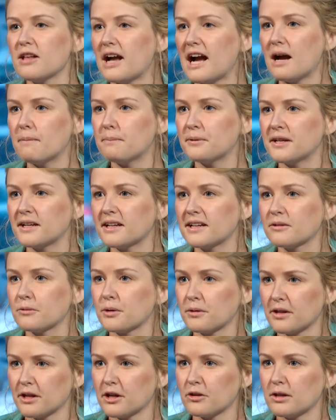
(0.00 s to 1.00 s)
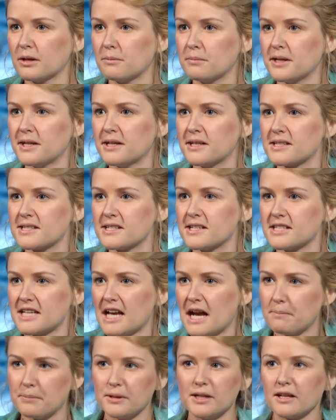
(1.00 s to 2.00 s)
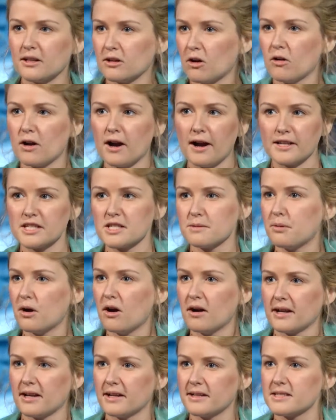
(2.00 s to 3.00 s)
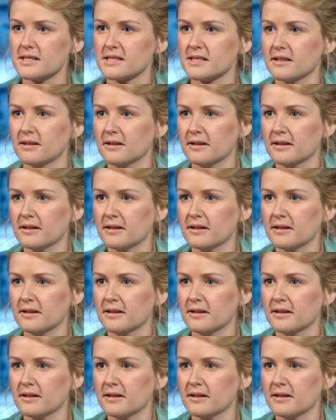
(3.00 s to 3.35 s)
happening within Greenpeace. It's happening in all kinds of pockets.